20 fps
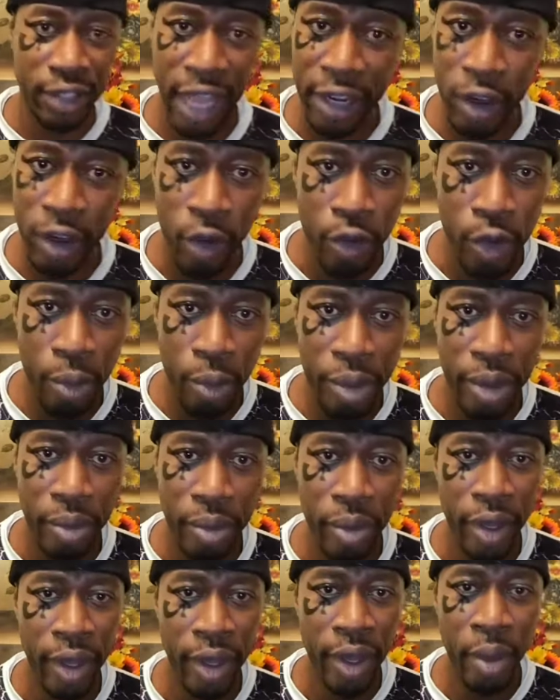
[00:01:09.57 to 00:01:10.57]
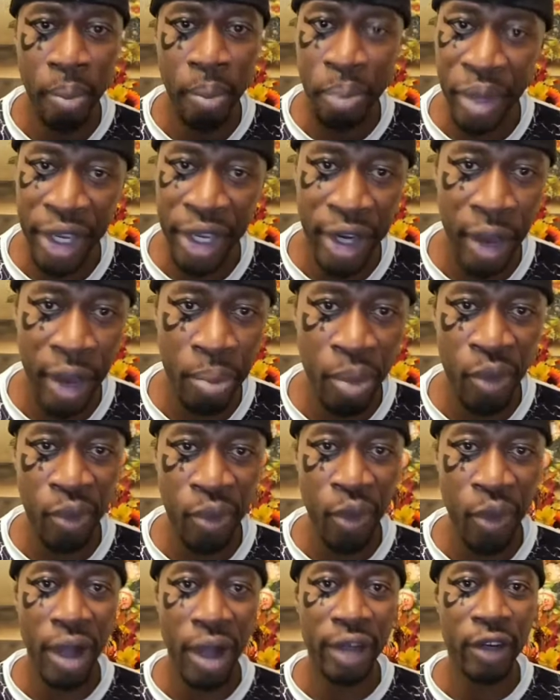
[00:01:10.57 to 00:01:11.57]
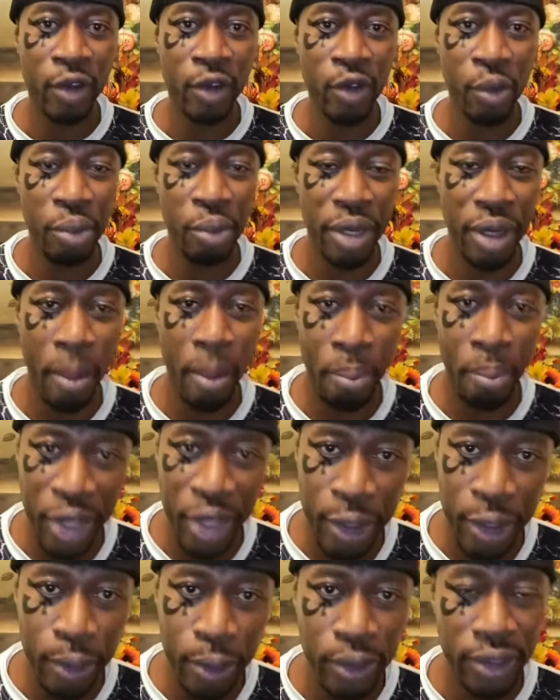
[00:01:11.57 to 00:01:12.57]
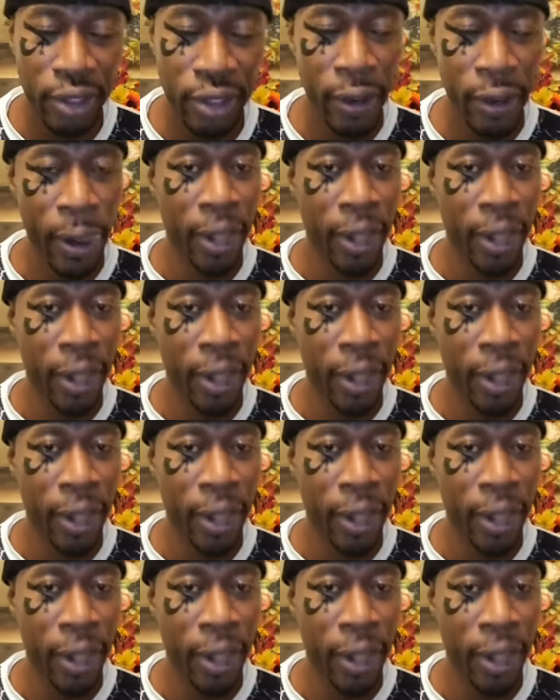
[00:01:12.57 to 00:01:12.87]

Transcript: I know you've been beat up before, I know you've been abused.